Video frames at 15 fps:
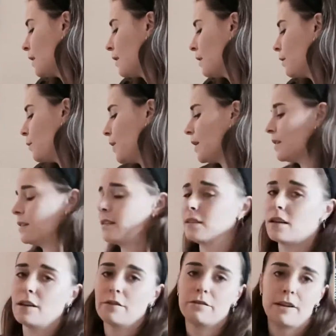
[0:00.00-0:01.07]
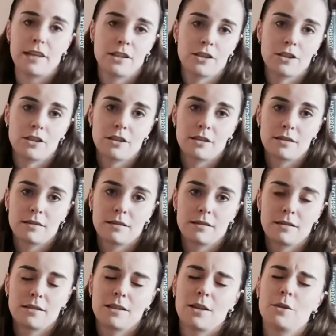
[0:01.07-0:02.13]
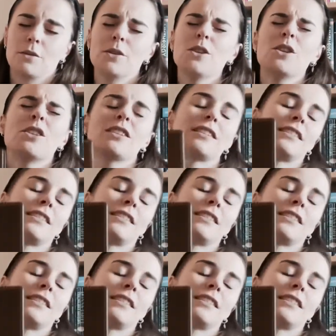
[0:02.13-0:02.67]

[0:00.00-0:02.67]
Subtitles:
we can start fresh. So look,